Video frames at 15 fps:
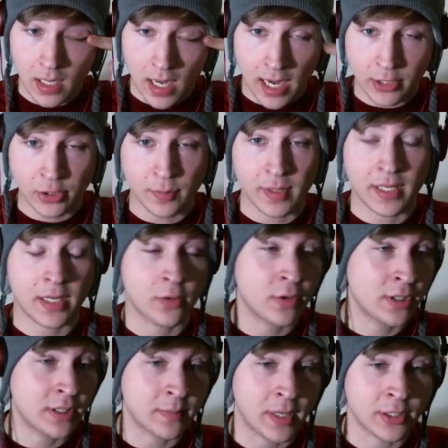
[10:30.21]
I should be
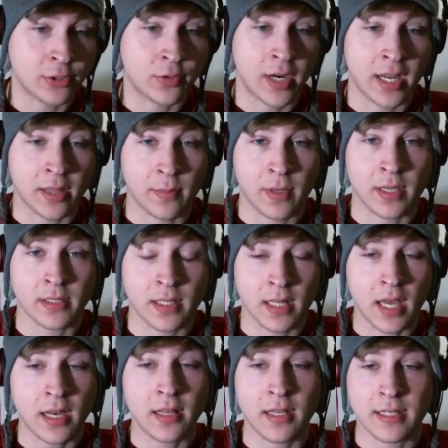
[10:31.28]
increasing my strength because a
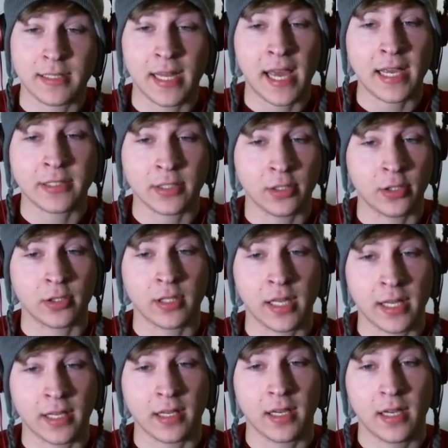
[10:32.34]
lot of the attacks, it looked like,